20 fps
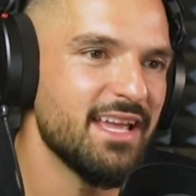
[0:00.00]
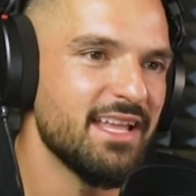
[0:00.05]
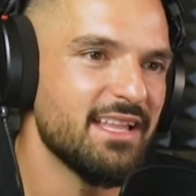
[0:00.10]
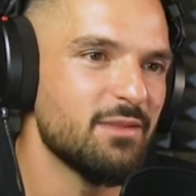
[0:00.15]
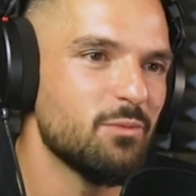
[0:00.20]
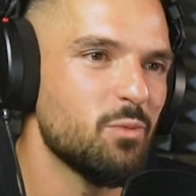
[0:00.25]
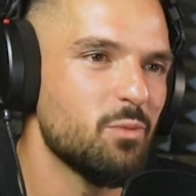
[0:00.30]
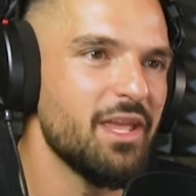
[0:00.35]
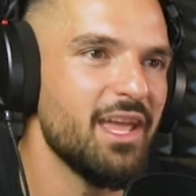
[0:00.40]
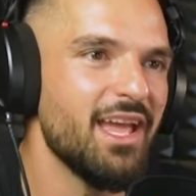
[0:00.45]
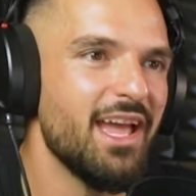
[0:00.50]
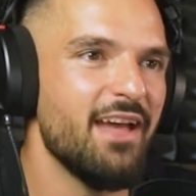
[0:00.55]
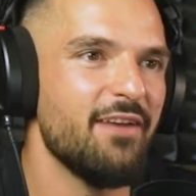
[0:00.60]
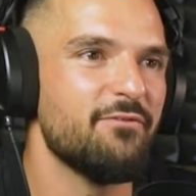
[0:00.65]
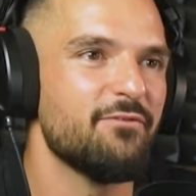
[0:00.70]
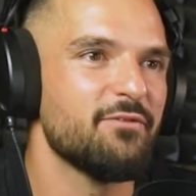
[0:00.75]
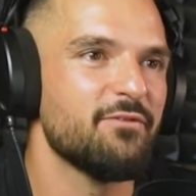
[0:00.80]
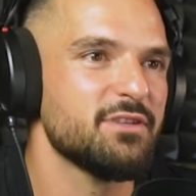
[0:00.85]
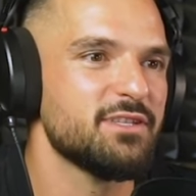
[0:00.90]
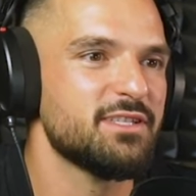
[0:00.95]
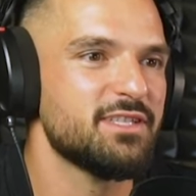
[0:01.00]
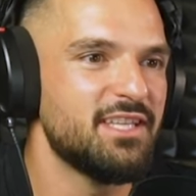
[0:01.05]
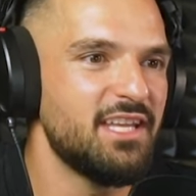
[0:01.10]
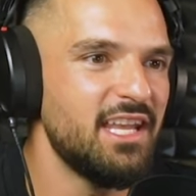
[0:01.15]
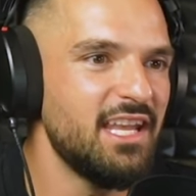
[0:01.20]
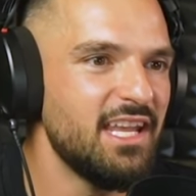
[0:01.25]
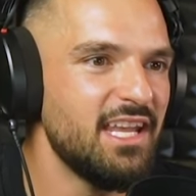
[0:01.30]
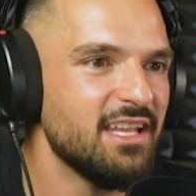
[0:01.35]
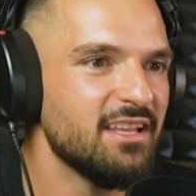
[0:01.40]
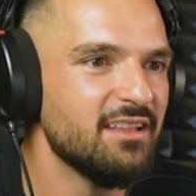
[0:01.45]
that we have
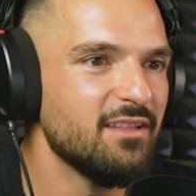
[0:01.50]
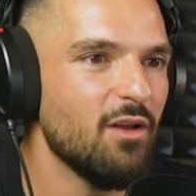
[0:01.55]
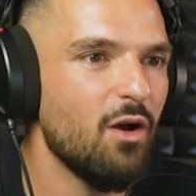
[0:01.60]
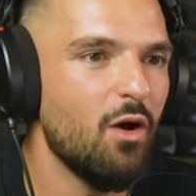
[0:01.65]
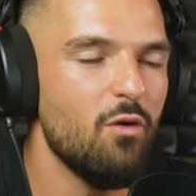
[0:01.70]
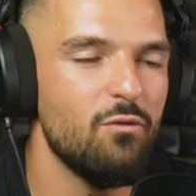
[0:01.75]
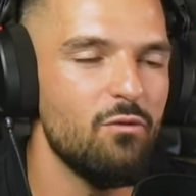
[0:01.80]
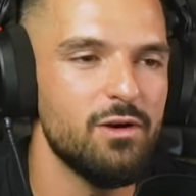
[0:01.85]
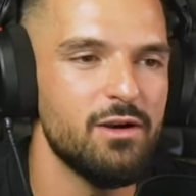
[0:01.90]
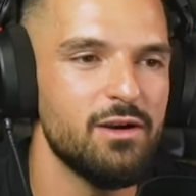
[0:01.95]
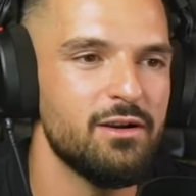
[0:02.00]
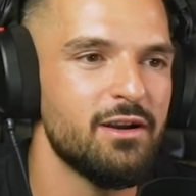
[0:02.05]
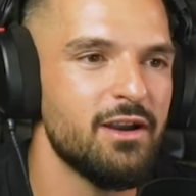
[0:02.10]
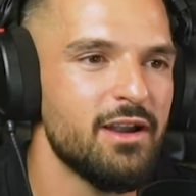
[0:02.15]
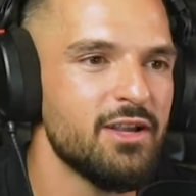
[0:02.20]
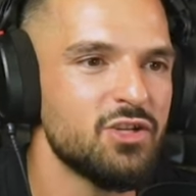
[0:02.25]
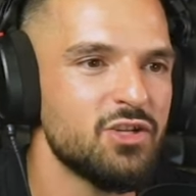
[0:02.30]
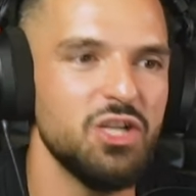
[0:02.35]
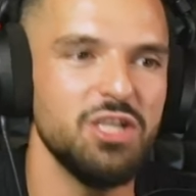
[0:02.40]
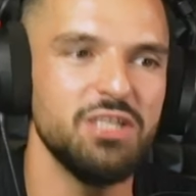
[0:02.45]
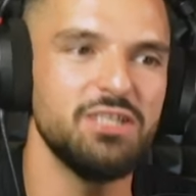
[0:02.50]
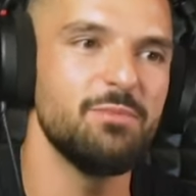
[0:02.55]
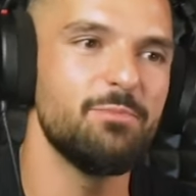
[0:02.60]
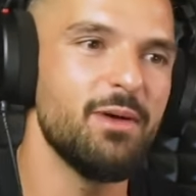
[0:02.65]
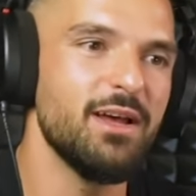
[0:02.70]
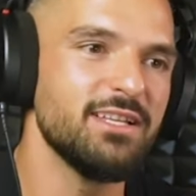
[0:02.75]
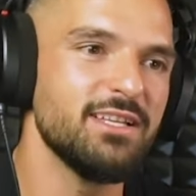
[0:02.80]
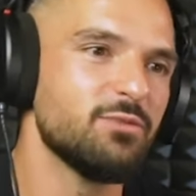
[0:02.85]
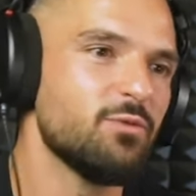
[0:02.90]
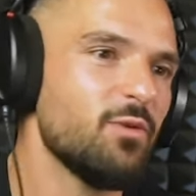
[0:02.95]
seen over just the
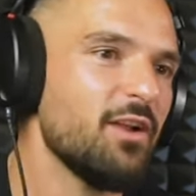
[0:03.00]
past